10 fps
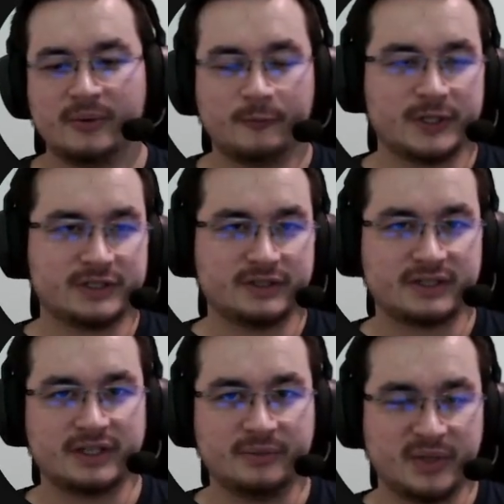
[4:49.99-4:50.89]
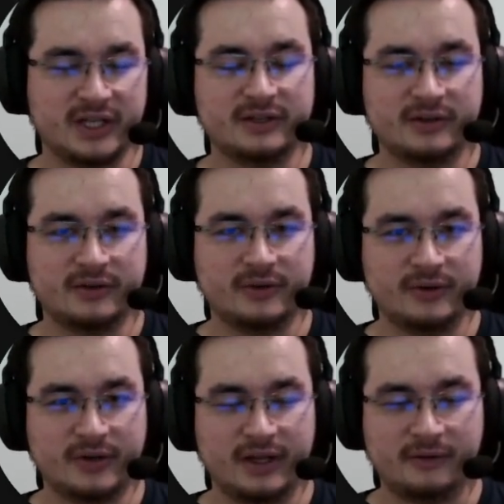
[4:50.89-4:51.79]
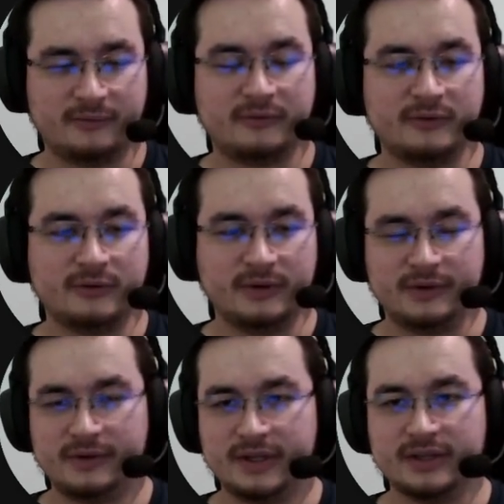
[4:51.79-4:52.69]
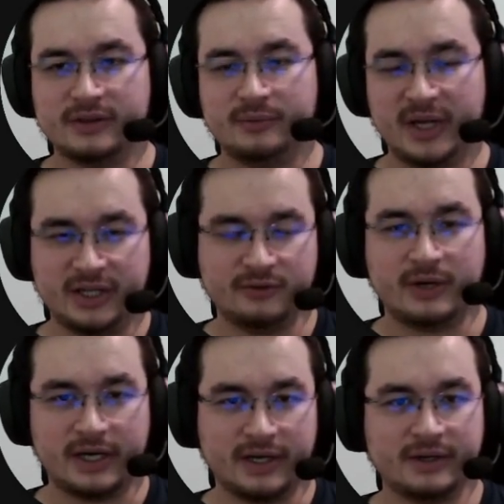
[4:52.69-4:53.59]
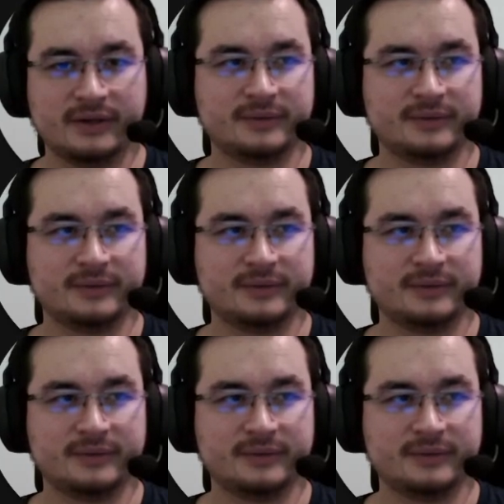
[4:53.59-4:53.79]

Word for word: which is going to be uh, helpful in the main UI